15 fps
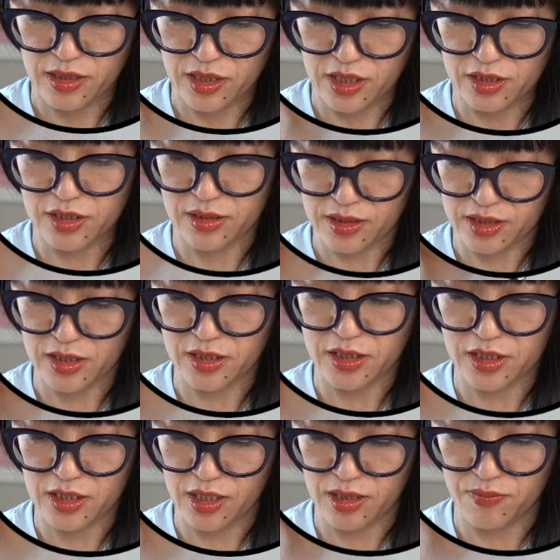this
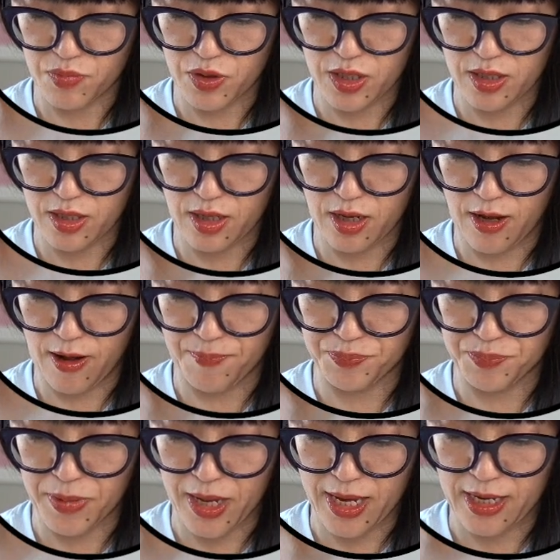is gonna be
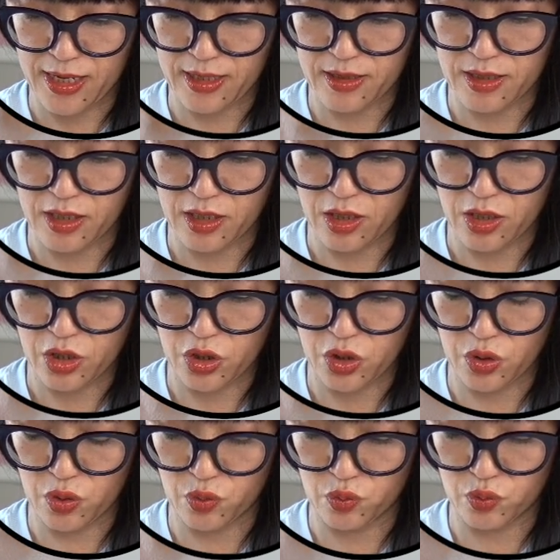main
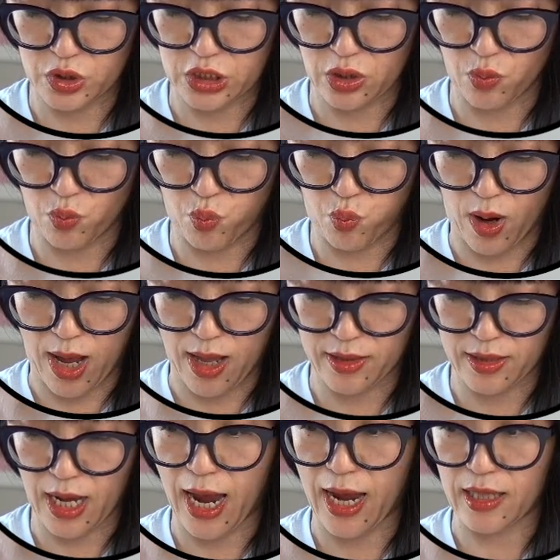huge
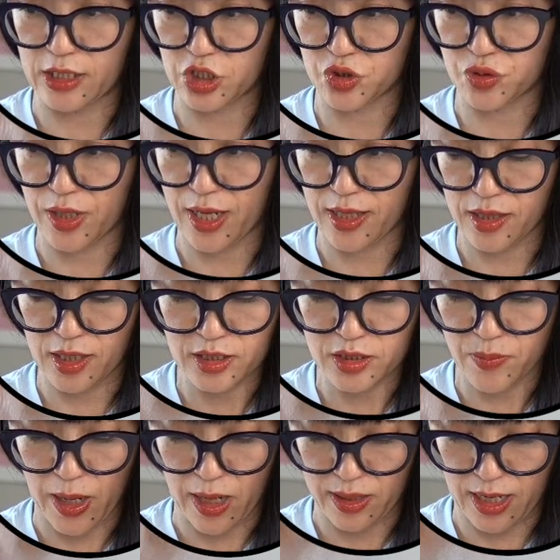one eyelash today. That's
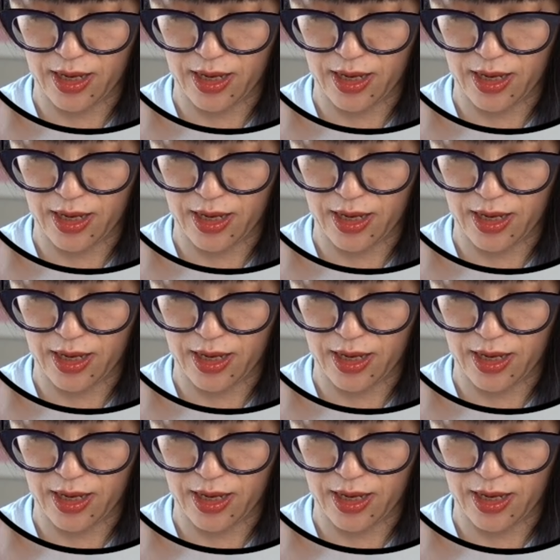about it